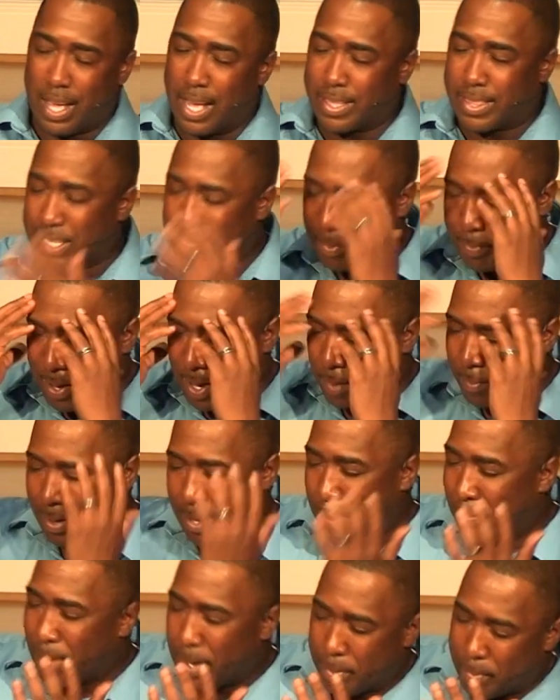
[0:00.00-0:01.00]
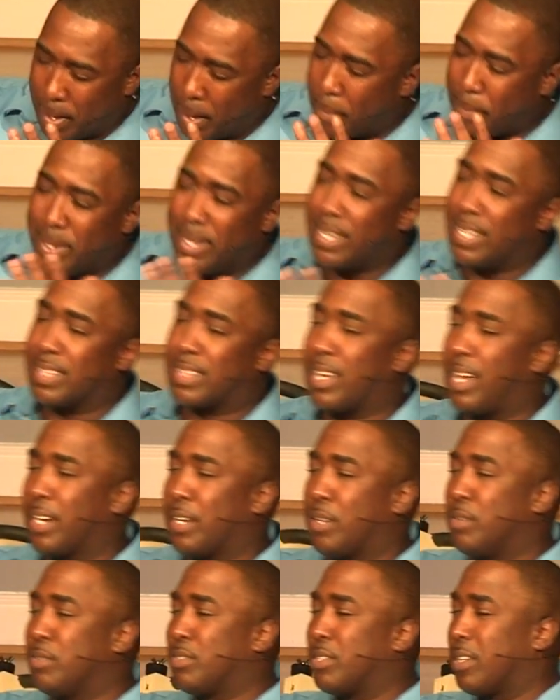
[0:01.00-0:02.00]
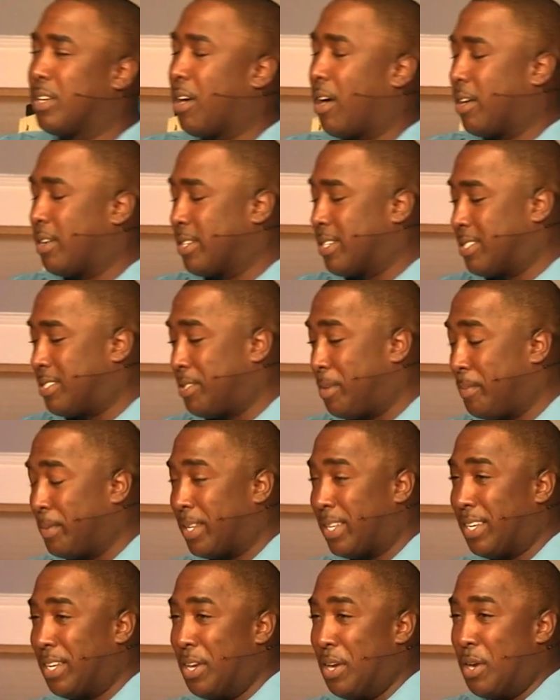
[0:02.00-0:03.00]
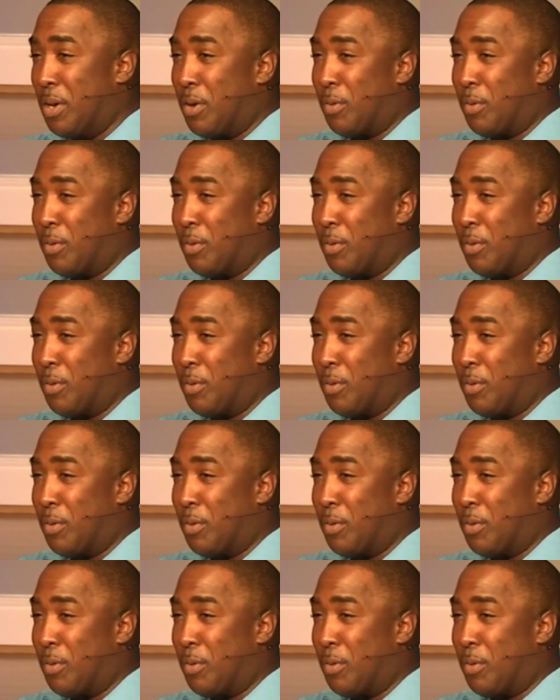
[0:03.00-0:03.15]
I think about my immediate thought goes to the Garden of Gethsemane,